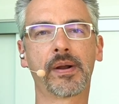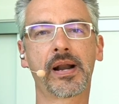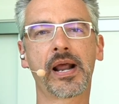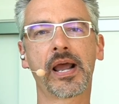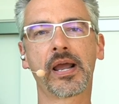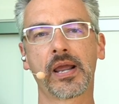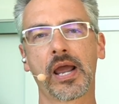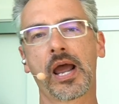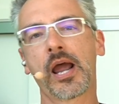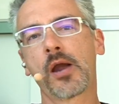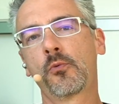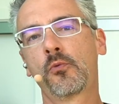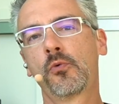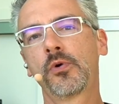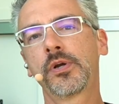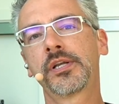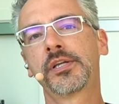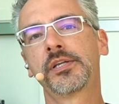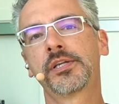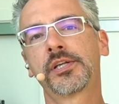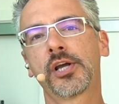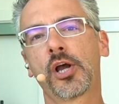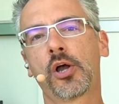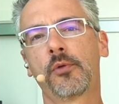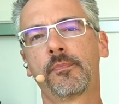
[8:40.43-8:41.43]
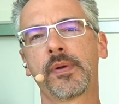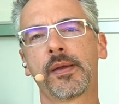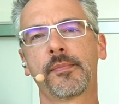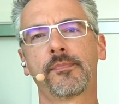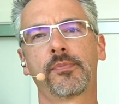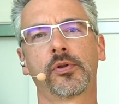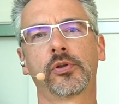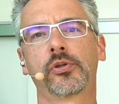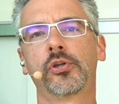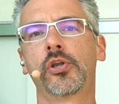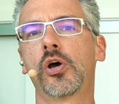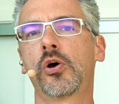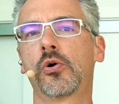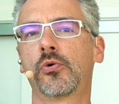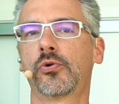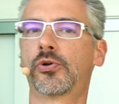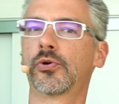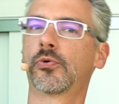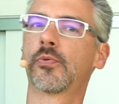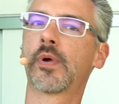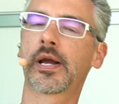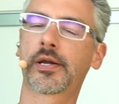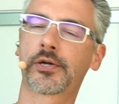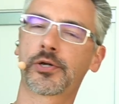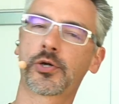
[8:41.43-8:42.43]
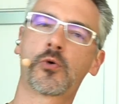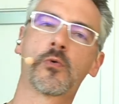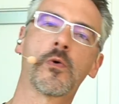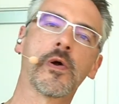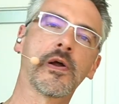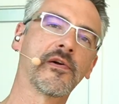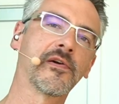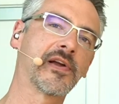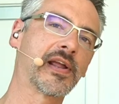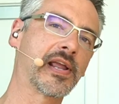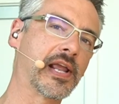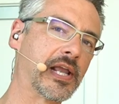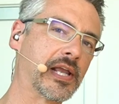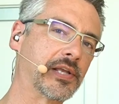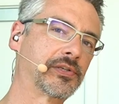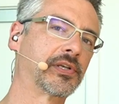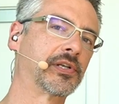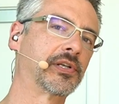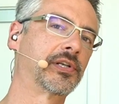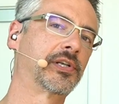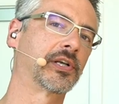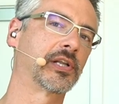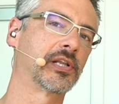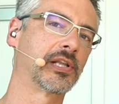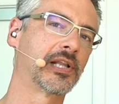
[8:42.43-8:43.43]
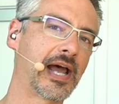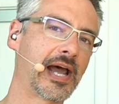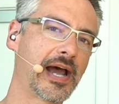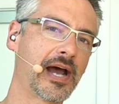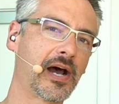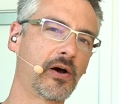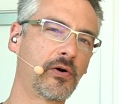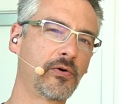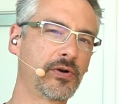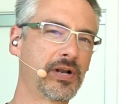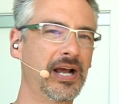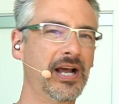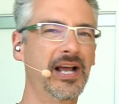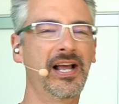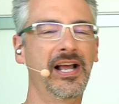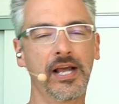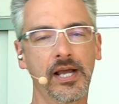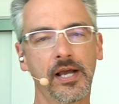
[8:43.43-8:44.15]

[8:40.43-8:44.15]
But I wouldn't tell people no, direct query isn't allowed,